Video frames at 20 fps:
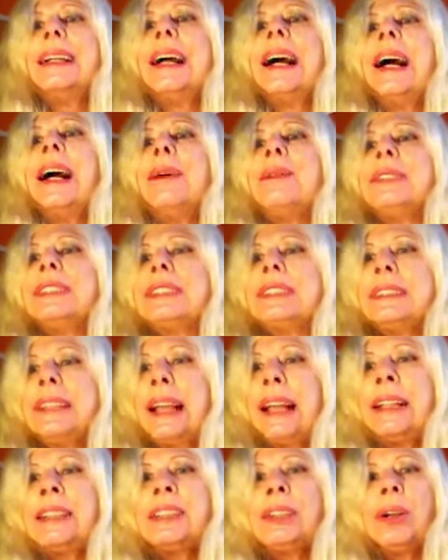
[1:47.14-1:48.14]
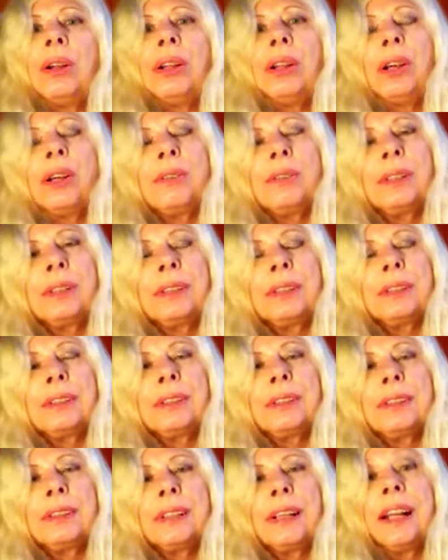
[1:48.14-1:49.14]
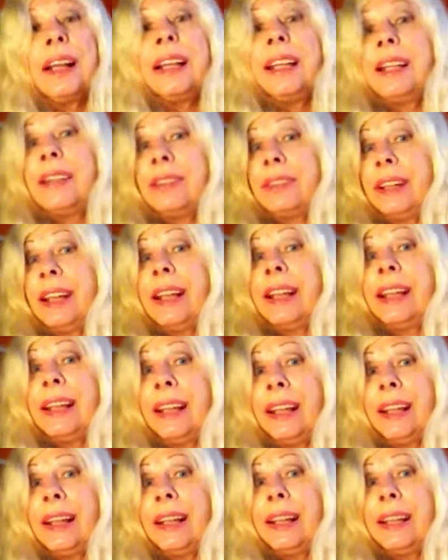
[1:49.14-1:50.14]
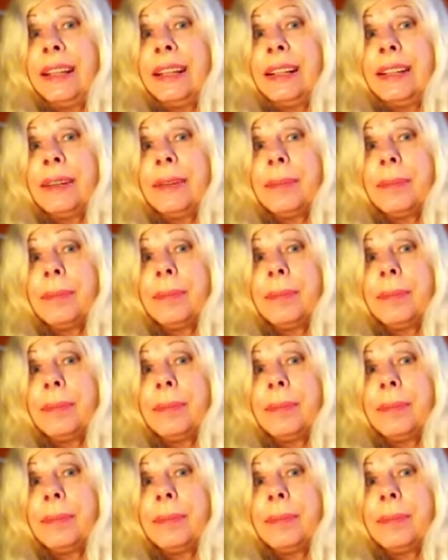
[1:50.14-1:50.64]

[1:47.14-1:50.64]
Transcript: I was tense all over. I even had a headache.